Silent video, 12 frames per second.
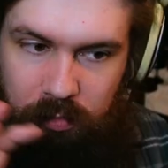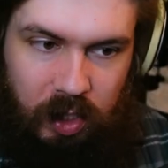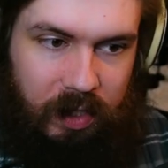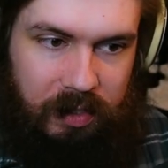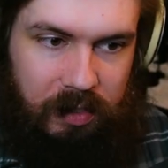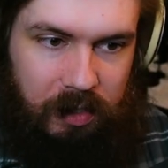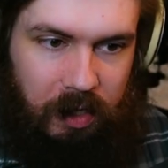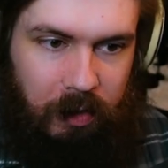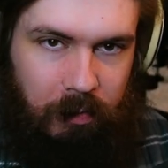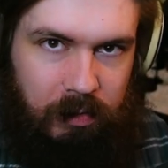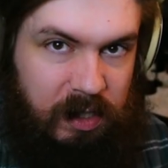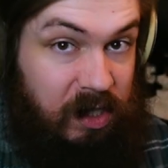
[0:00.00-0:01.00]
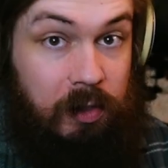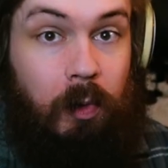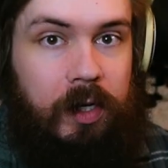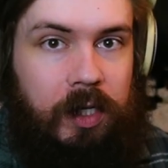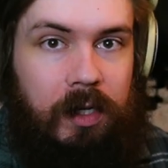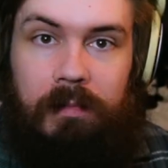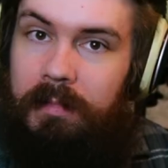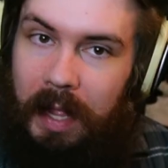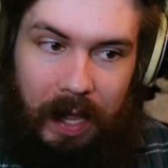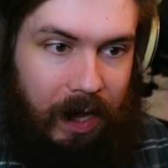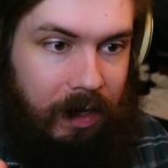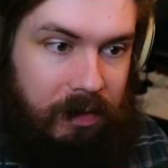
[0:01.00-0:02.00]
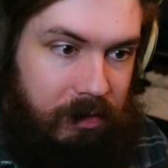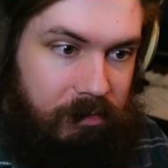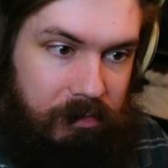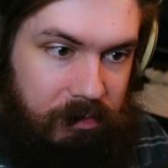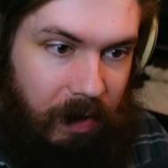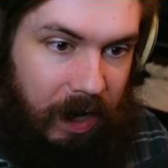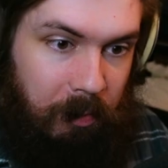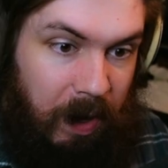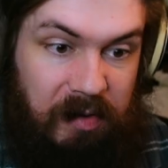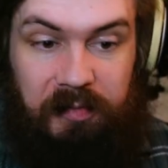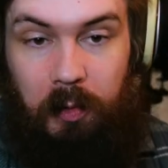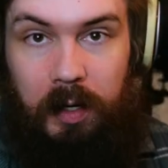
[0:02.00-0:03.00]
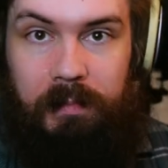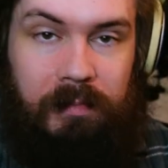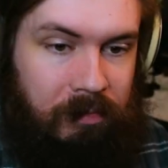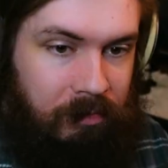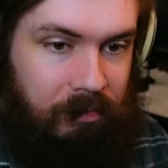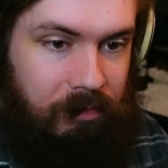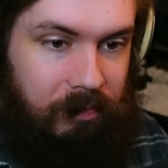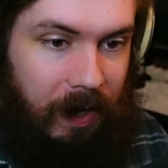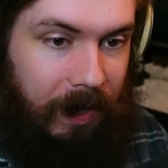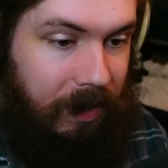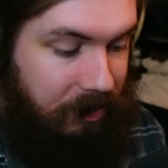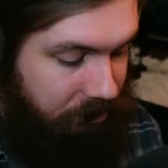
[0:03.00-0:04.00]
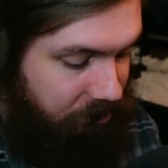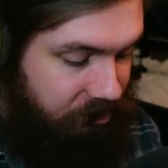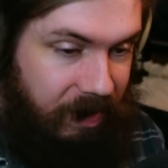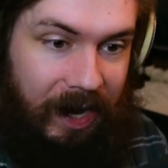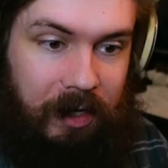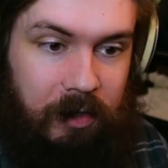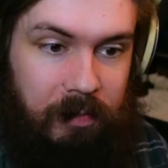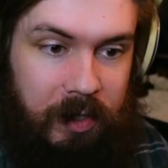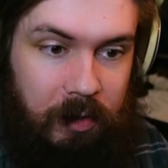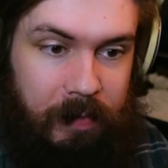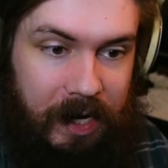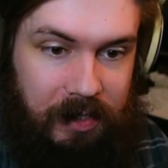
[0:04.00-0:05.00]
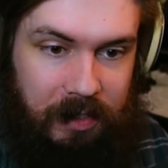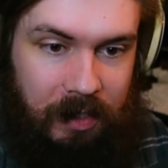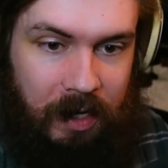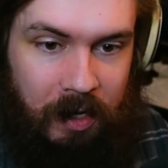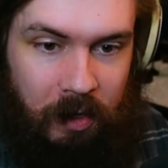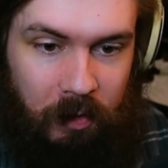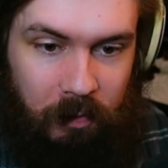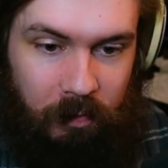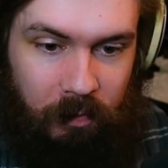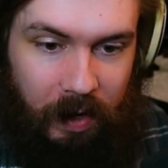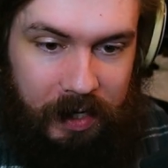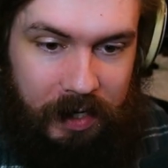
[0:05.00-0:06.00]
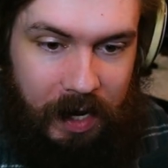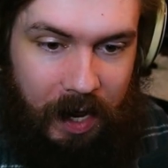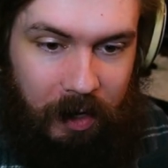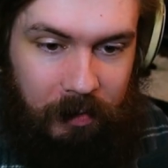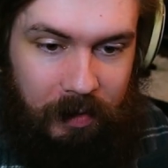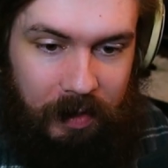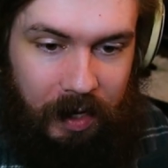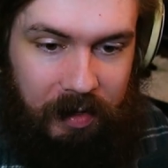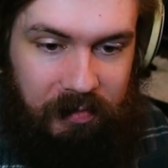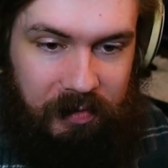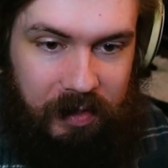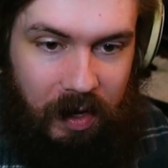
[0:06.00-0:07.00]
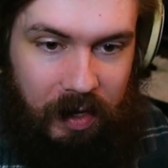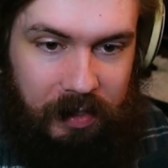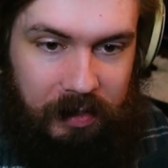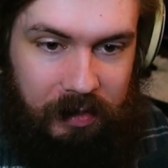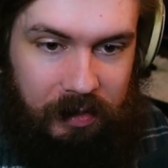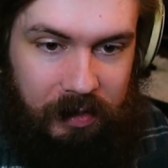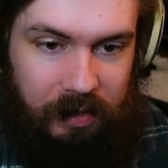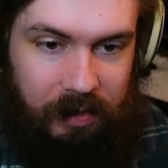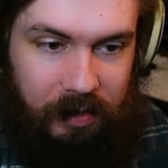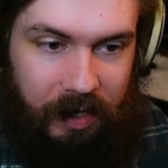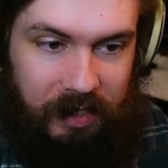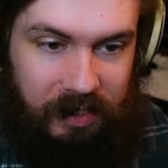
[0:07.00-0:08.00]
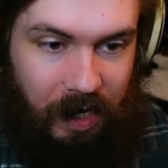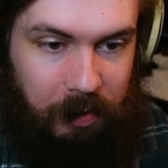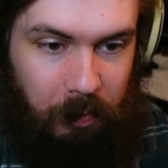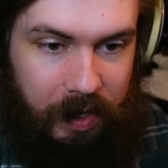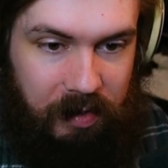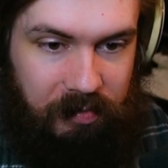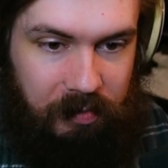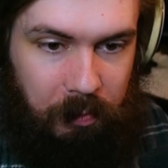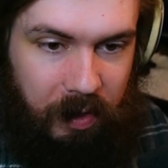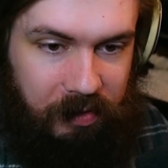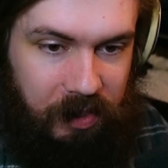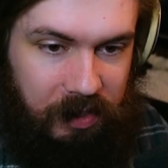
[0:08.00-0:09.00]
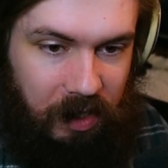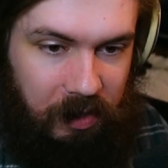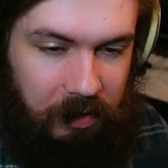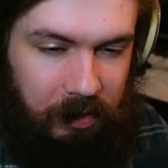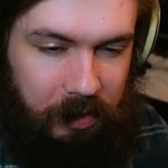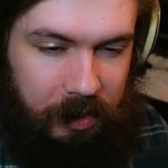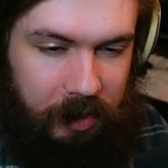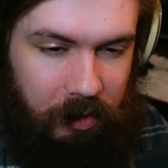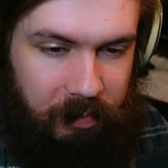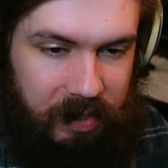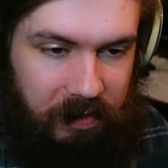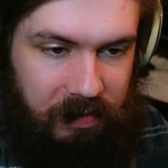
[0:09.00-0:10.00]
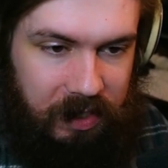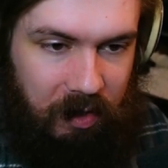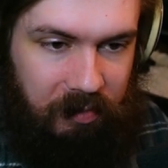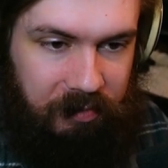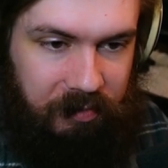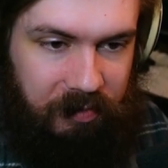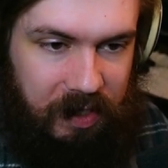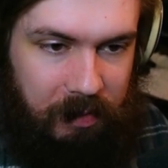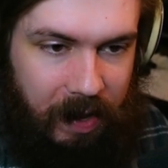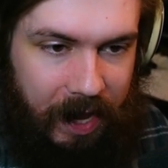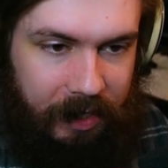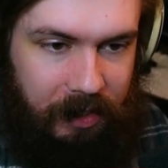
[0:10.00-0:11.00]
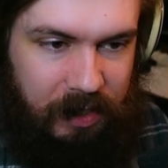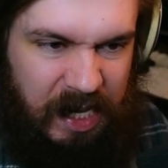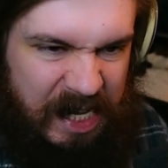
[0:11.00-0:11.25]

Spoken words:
just use distortion and a waveform, and that could be your bass. Right now, I've got a sine wave with just a little bit of self-feedback,